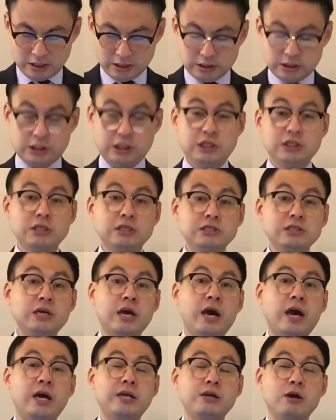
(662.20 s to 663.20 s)
Jesus
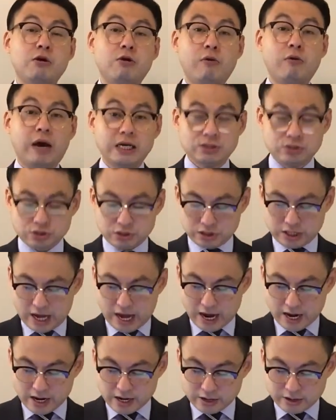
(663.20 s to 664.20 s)
had a righteous
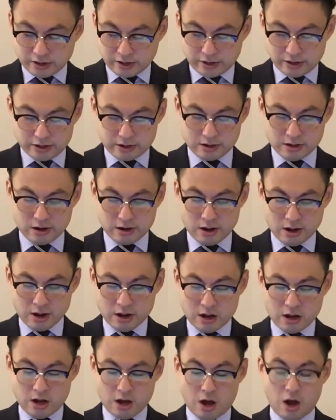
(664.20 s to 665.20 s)
anger
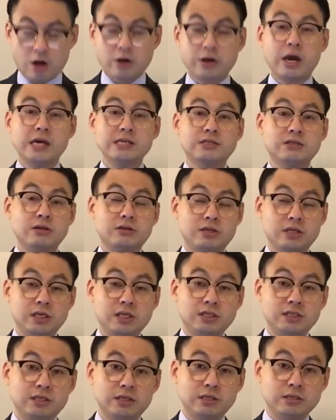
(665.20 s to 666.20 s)
against the
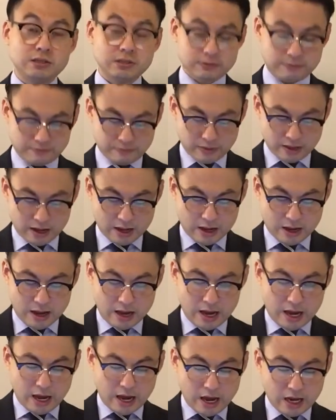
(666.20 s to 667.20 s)
disease
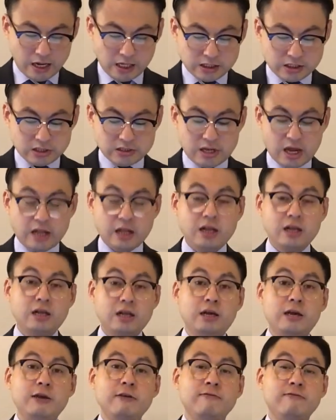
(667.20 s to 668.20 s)
and its deadly
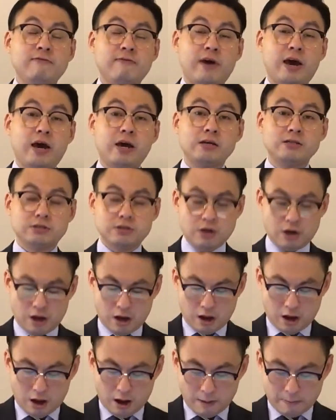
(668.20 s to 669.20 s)
effect
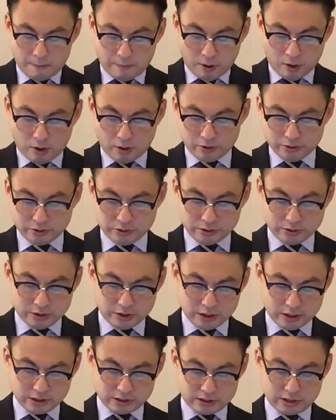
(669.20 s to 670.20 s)
upon
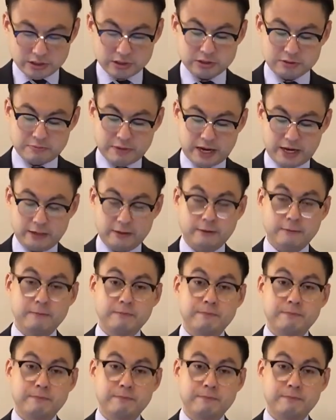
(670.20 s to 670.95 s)
this man.